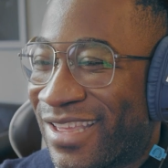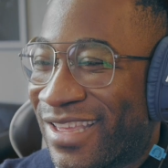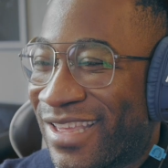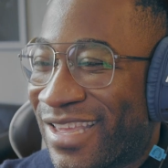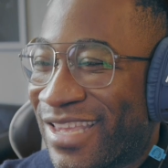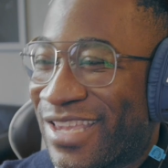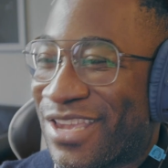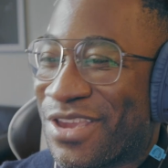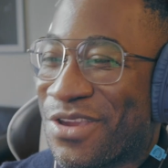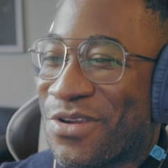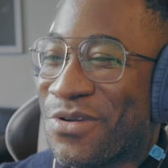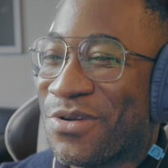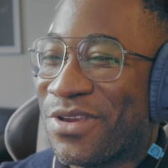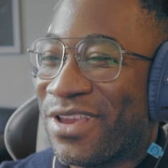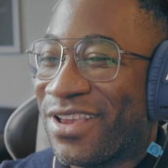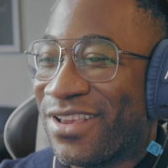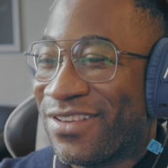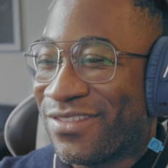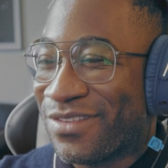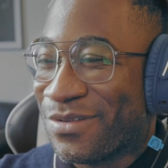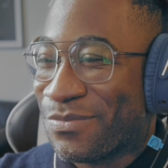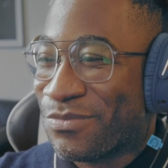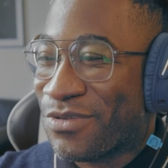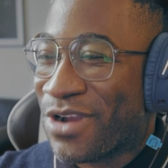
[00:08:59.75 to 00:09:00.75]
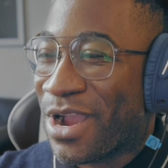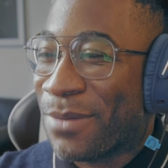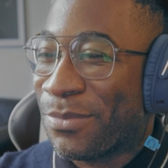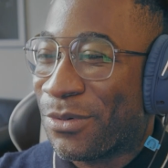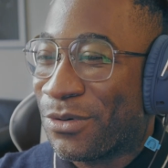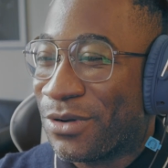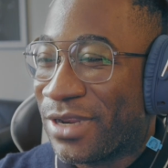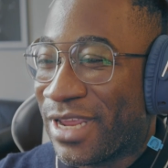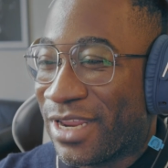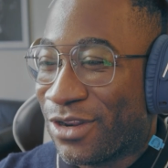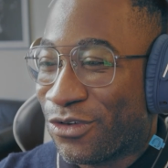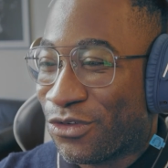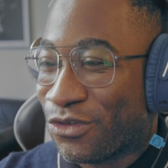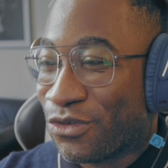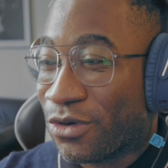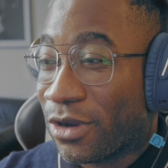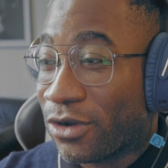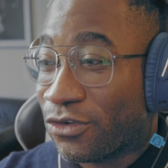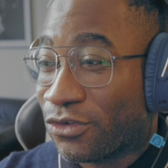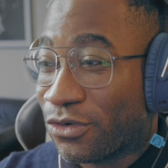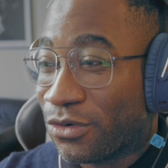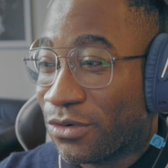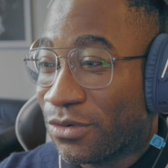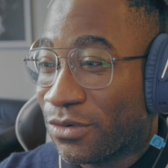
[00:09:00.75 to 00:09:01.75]
Here is the proper data
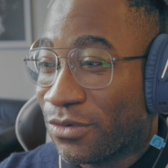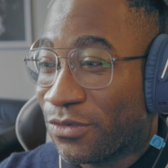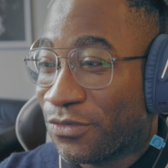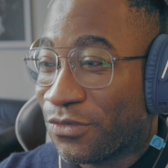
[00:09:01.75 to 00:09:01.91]
structure